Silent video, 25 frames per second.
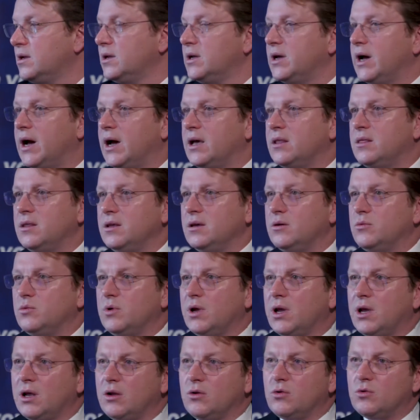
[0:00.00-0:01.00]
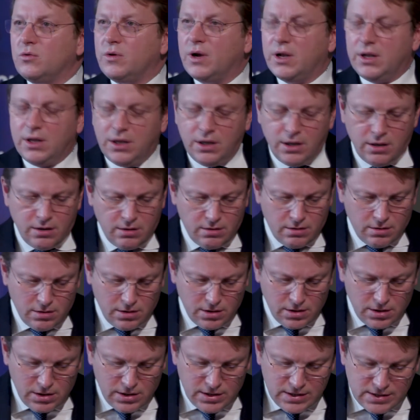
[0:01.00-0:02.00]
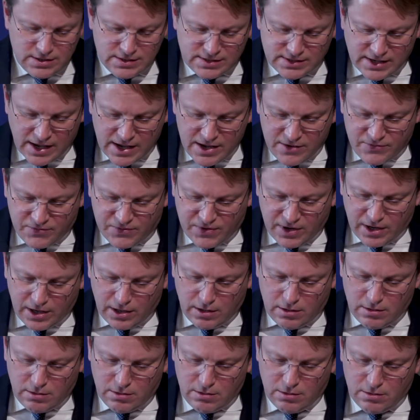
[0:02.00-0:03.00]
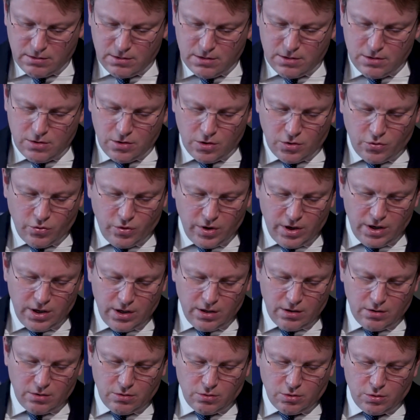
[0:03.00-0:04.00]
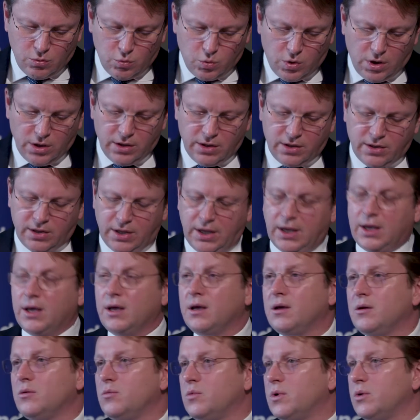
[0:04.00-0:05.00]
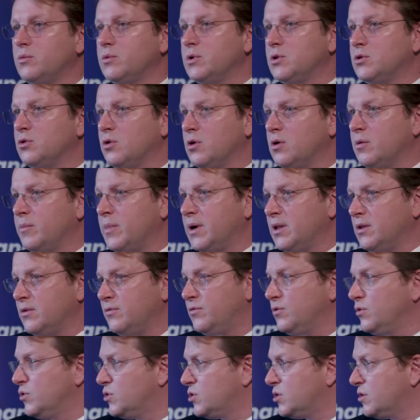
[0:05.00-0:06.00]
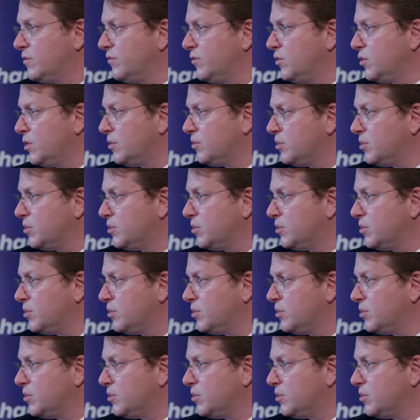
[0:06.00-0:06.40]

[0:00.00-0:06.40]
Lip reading: I think we can already safely agree on one thing when we talk about the future of Europe.